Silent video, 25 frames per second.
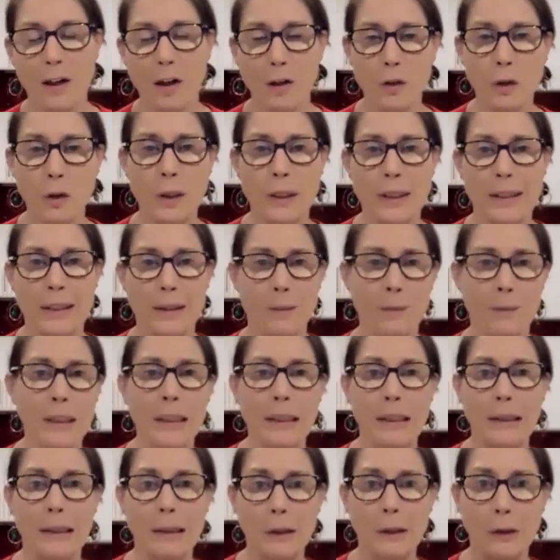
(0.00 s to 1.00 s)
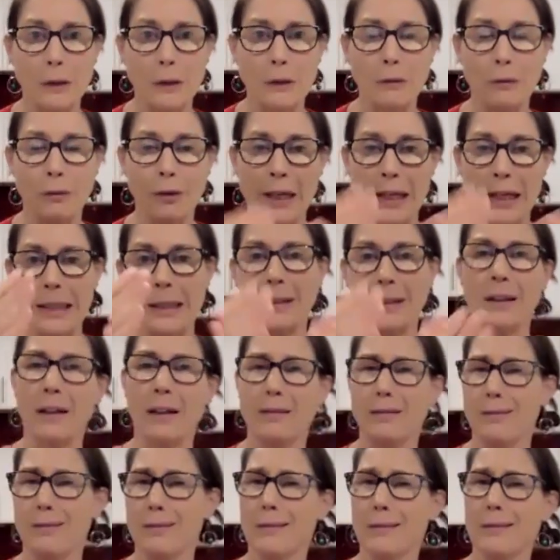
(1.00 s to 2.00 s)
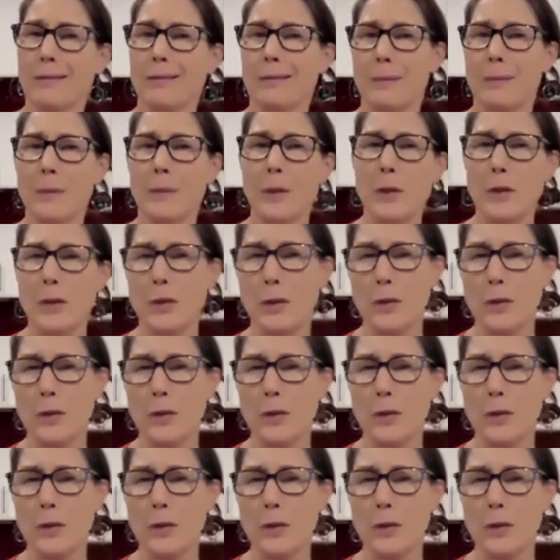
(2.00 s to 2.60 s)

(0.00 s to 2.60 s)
I'll look at something, you know, read it and go, oh, I'm not